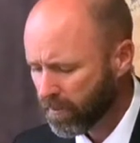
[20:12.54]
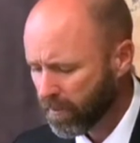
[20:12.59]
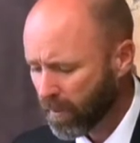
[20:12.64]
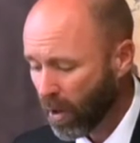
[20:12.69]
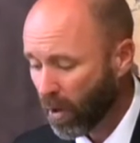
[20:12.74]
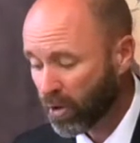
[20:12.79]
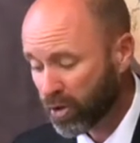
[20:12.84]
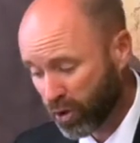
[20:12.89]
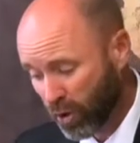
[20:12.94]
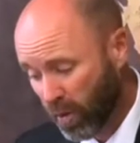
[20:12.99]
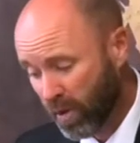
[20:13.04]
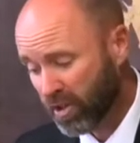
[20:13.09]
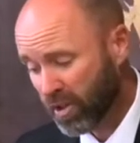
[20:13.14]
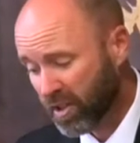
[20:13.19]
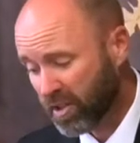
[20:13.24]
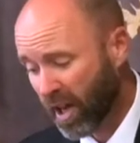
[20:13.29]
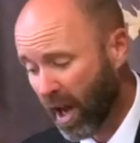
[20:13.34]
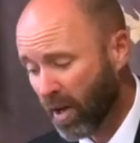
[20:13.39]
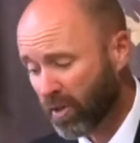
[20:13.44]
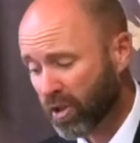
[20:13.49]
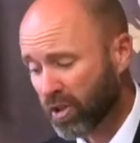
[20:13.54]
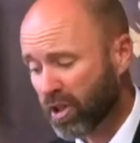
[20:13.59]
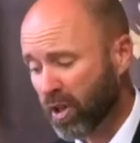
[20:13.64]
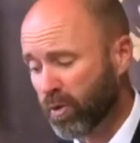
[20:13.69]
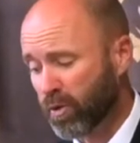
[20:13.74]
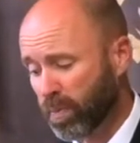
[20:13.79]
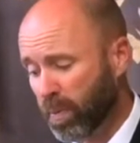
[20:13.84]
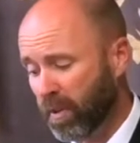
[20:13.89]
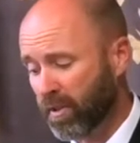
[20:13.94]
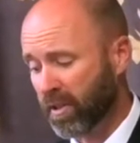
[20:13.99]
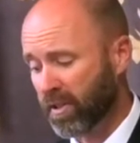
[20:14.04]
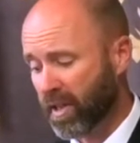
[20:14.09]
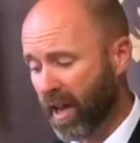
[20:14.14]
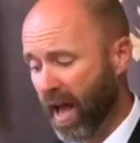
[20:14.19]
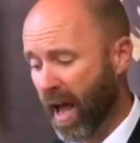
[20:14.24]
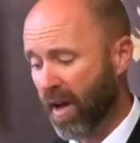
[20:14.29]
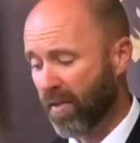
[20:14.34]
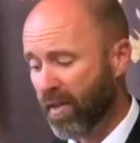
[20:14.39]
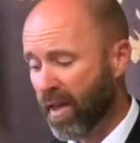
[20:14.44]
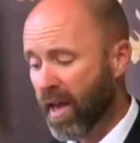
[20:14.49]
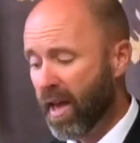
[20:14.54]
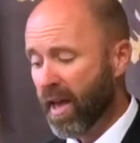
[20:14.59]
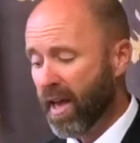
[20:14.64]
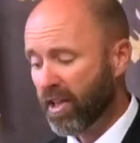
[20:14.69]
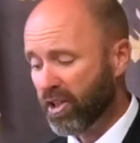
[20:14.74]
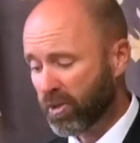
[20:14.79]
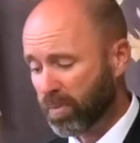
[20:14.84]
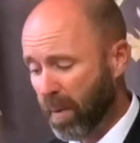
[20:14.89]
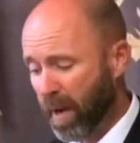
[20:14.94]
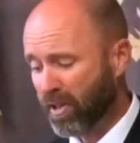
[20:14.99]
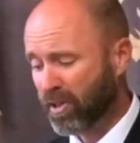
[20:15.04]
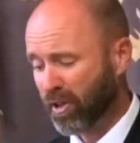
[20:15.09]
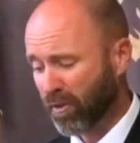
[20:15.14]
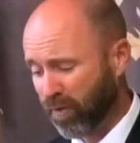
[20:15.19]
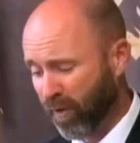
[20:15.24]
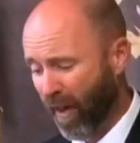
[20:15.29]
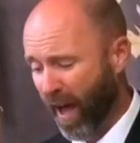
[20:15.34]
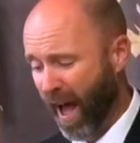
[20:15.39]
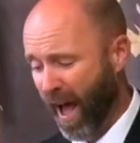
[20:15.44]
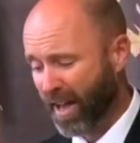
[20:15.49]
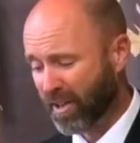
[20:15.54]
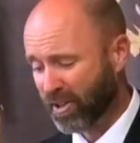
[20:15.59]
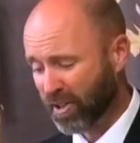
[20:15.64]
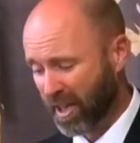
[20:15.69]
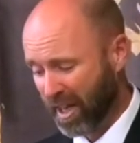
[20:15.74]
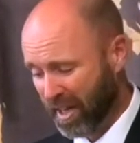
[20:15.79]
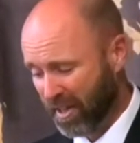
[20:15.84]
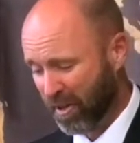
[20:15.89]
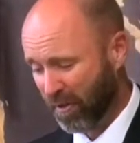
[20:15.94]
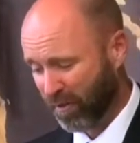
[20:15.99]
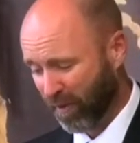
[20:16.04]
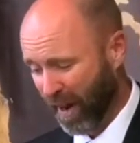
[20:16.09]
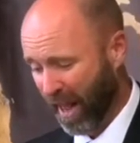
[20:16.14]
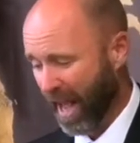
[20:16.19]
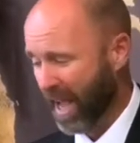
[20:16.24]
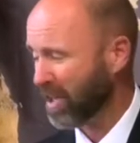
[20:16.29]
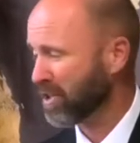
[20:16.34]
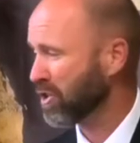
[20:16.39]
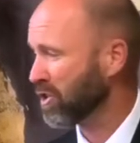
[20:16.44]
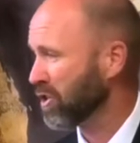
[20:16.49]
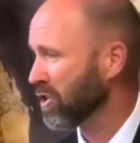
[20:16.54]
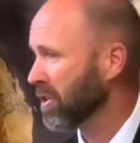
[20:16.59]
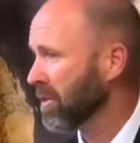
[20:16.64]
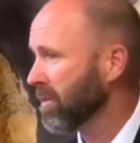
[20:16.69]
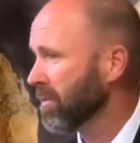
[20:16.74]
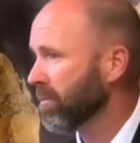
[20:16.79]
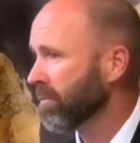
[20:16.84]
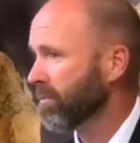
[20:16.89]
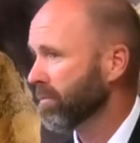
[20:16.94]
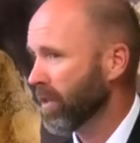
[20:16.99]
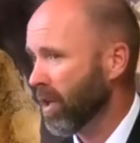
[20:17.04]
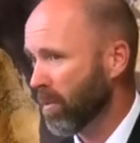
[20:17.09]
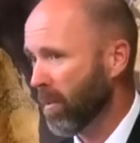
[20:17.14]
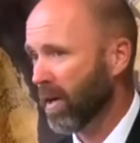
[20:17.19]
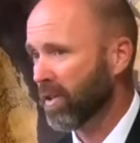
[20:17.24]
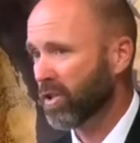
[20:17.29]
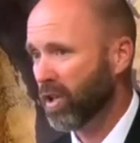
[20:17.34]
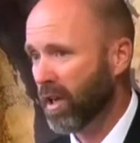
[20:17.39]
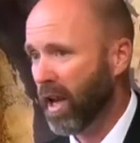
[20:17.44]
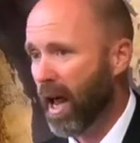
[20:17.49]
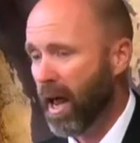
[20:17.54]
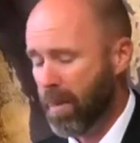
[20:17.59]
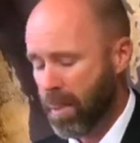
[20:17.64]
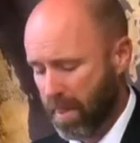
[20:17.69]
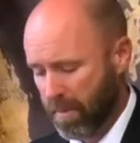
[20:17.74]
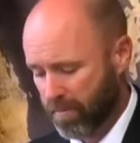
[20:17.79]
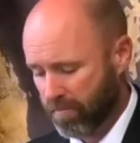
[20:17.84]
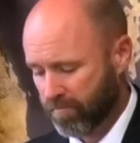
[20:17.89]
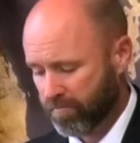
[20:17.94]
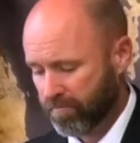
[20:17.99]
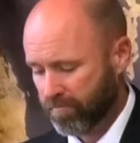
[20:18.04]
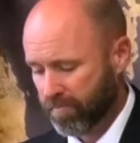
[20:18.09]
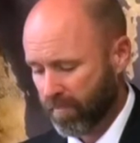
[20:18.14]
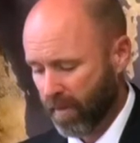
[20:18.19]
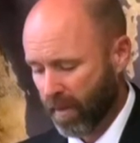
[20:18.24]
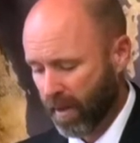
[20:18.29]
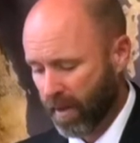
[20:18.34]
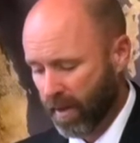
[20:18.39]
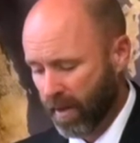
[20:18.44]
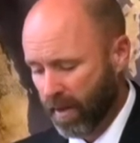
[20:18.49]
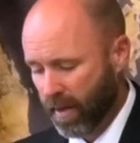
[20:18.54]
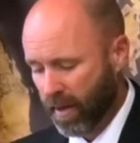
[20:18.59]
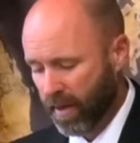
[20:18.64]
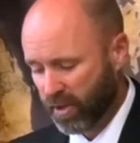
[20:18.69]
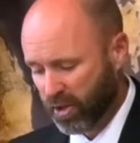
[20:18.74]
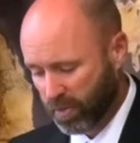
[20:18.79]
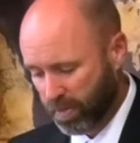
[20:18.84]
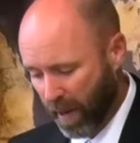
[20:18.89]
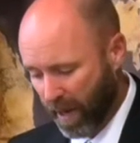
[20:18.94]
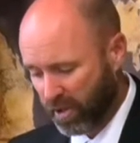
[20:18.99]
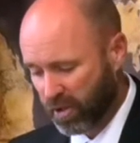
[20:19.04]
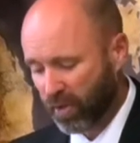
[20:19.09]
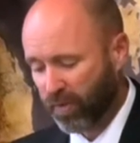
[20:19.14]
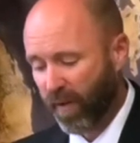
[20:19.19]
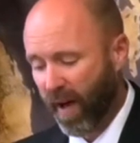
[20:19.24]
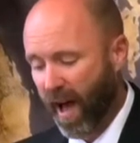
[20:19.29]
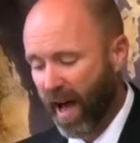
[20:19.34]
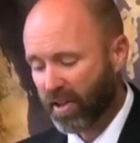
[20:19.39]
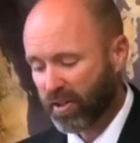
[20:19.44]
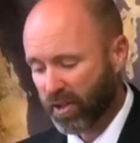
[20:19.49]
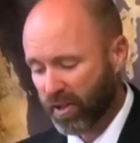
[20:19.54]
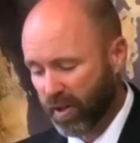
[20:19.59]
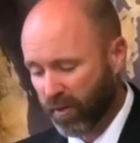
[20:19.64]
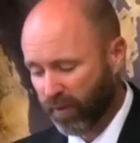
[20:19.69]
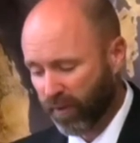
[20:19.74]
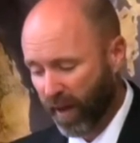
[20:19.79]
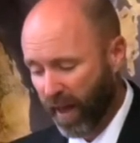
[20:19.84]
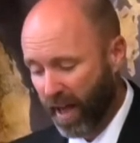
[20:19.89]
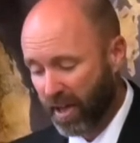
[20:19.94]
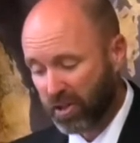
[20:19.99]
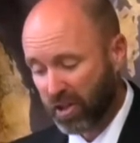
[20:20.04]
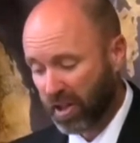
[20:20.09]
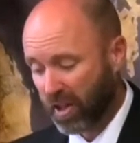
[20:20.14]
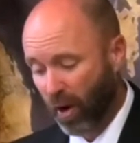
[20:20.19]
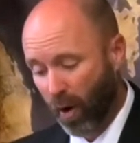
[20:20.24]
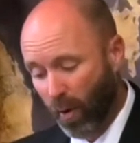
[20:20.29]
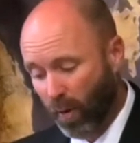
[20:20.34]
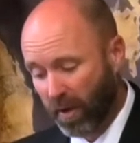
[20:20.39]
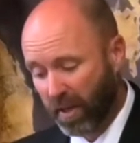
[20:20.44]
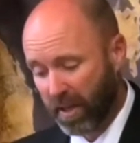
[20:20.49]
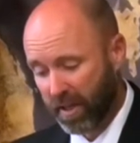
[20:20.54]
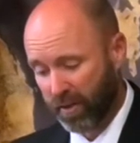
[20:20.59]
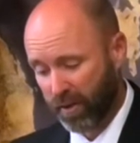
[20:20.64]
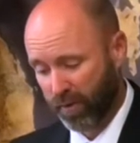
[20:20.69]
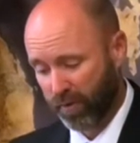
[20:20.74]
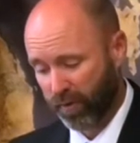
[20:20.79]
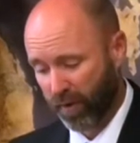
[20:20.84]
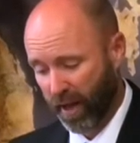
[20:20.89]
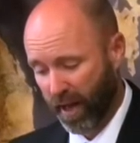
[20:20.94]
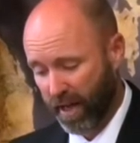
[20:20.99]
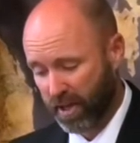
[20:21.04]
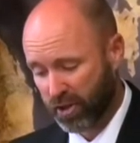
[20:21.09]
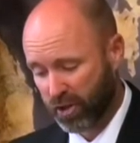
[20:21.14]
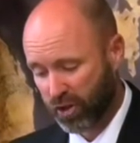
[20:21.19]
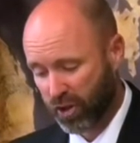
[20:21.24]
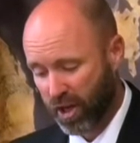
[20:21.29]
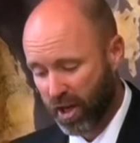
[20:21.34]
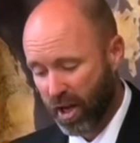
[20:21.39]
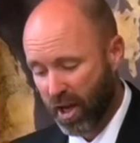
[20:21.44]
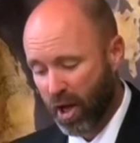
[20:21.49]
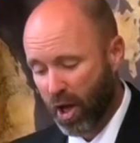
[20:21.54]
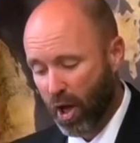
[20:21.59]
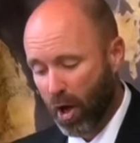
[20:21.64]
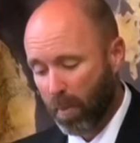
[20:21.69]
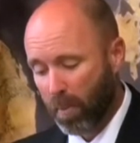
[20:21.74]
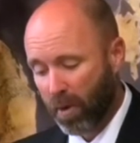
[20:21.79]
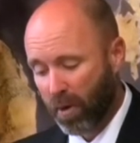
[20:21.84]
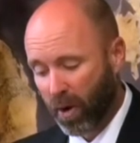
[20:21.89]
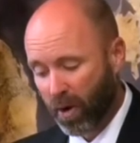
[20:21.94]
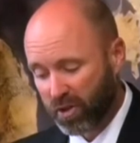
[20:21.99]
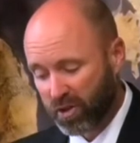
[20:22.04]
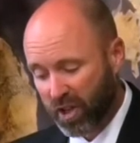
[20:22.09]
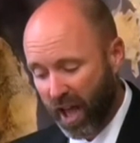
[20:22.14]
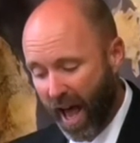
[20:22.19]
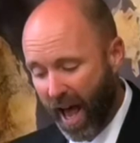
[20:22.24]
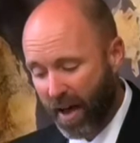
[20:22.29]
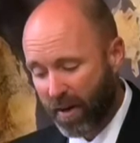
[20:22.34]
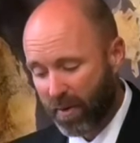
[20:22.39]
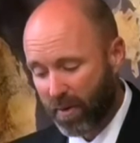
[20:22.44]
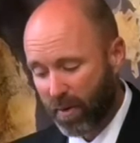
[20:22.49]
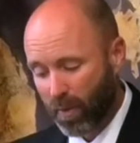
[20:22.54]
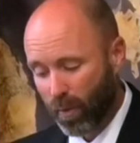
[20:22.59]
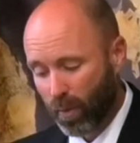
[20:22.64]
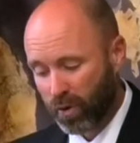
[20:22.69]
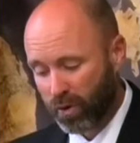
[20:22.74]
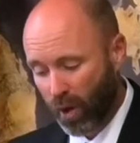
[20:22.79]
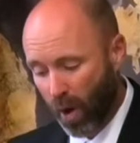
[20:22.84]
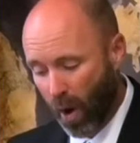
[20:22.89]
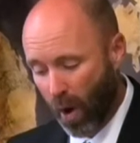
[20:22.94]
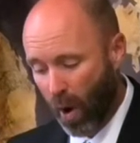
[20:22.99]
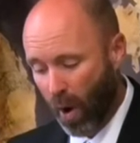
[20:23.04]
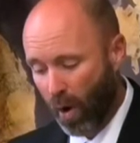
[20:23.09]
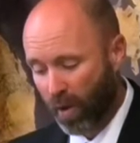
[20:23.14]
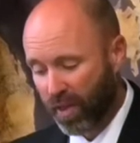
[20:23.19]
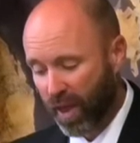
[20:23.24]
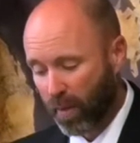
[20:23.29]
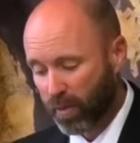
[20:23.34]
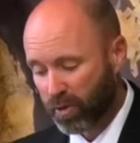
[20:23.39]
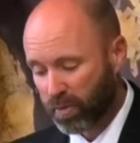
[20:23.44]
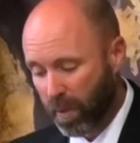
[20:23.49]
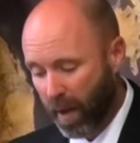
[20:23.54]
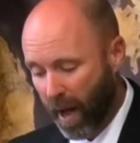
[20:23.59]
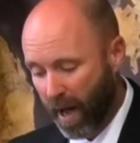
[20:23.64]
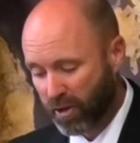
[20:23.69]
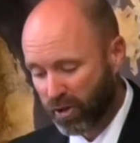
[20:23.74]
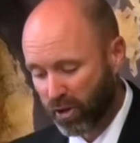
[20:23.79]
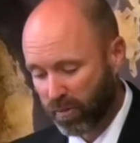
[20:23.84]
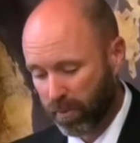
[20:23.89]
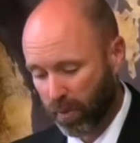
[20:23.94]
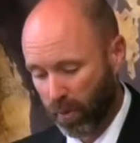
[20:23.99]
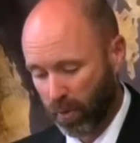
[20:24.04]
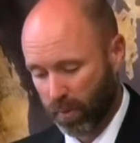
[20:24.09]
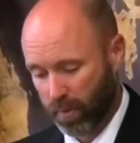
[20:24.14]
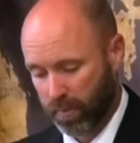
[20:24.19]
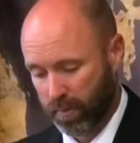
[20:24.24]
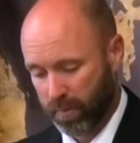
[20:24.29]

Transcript: or as soon as it tells us he was put to death, it specifies in the flesh. Everybody see that? It specifies in the flesh and only in the flesh because that was all that was possible.